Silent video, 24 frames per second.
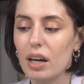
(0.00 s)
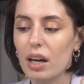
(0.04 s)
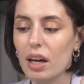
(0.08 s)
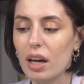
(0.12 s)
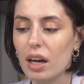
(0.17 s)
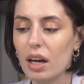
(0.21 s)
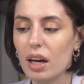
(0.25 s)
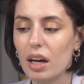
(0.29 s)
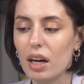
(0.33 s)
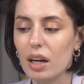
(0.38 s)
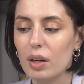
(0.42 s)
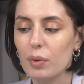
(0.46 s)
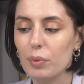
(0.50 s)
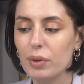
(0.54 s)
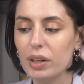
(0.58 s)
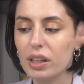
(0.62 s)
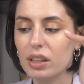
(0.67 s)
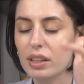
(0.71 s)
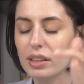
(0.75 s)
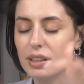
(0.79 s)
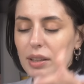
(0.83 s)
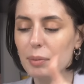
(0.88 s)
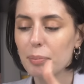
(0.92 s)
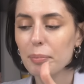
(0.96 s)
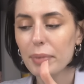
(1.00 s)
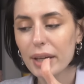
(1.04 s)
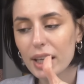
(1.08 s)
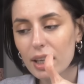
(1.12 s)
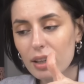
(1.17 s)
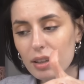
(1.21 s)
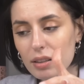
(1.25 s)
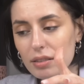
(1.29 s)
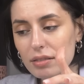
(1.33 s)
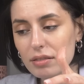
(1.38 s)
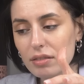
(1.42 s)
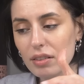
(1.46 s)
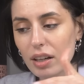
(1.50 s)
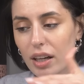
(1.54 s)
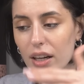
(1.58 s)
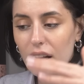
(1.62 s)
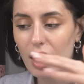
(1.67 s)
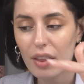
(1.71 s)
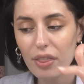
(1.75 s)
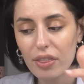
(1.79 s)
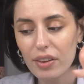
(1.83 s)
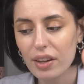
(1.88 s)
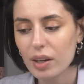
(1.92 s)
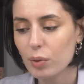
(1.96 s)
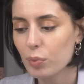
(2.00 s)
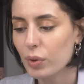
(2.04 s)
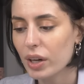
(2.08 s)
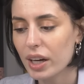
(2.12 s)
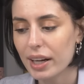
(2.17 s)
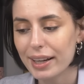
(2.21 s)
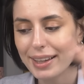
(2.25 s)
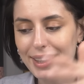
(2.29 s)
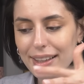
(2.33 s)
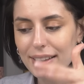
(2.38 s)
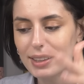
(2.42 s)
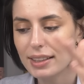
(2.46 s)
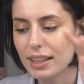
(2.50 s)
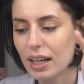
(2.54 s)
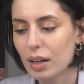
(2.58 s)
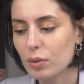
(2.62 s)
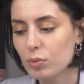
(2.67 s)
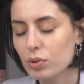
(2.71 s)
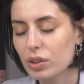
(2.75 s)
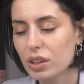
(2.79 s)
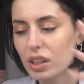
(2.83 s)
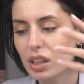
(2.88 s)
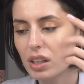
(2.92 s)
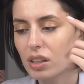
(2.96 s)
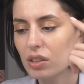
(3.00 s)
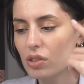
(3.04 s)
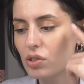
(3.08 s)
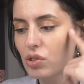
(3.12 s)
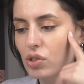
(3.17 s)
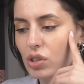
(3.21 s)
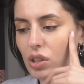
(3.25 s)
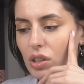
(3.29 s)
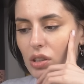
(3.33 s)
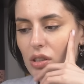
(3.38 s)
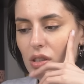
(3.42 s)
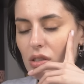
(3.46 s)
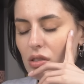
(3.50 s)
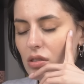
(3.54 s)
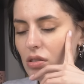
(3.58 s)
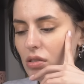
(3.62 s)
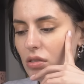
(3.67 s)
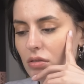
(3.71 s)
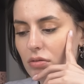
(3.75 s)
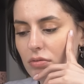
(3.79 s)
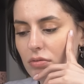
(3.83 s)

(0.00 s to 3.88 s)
And we are at the peak, and I think we're gonna get downward just